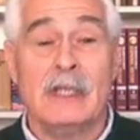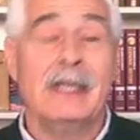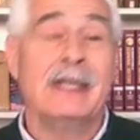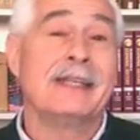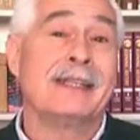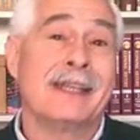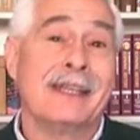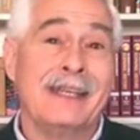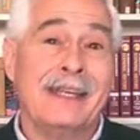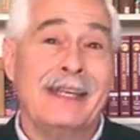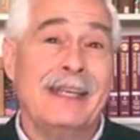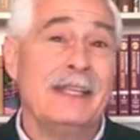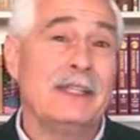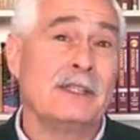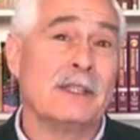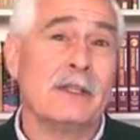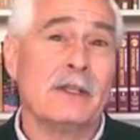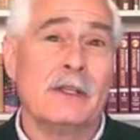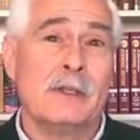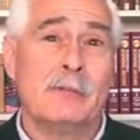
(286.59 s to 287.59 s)
it can
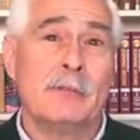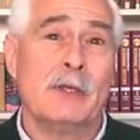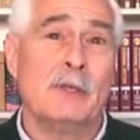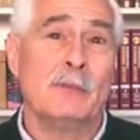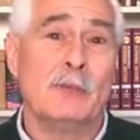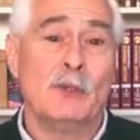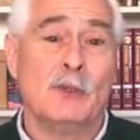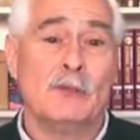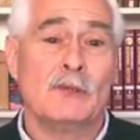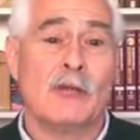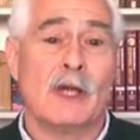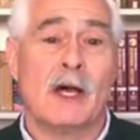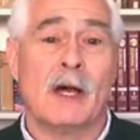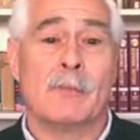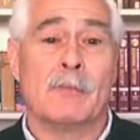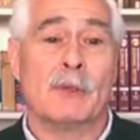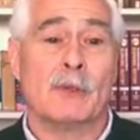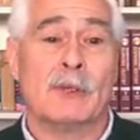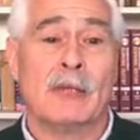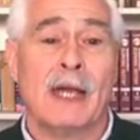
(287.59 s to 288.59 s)
easily be moved
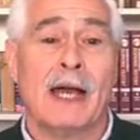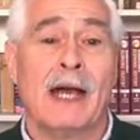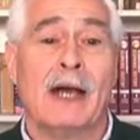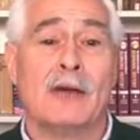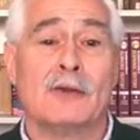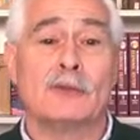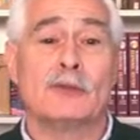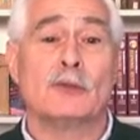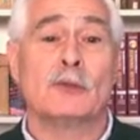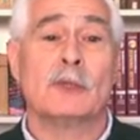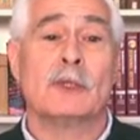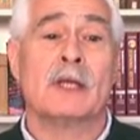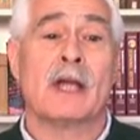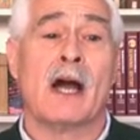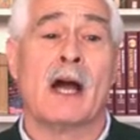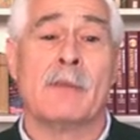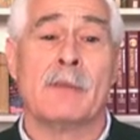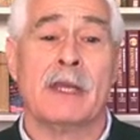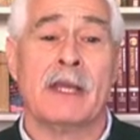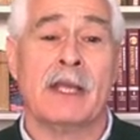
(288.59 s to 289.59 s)
up or down to
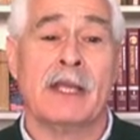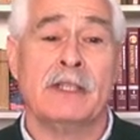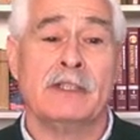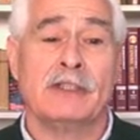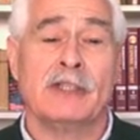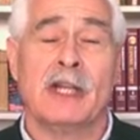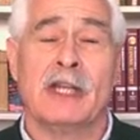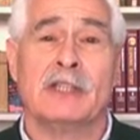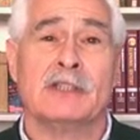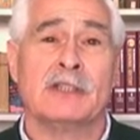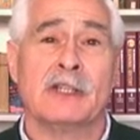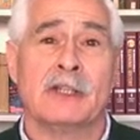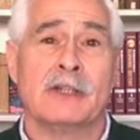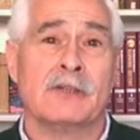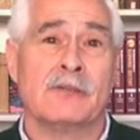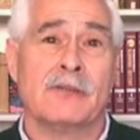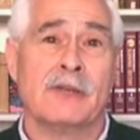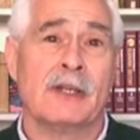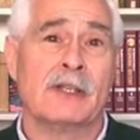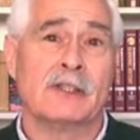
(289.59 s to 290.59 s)
accommodate changing
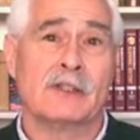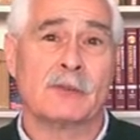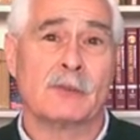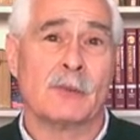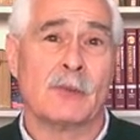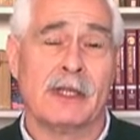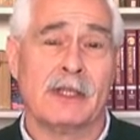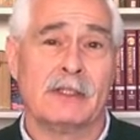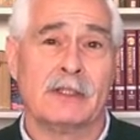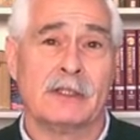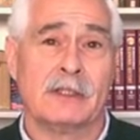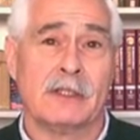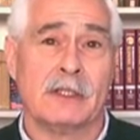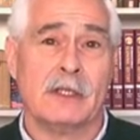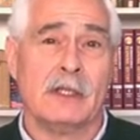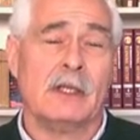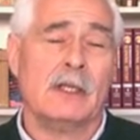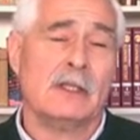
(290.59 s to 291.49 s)
offense rates.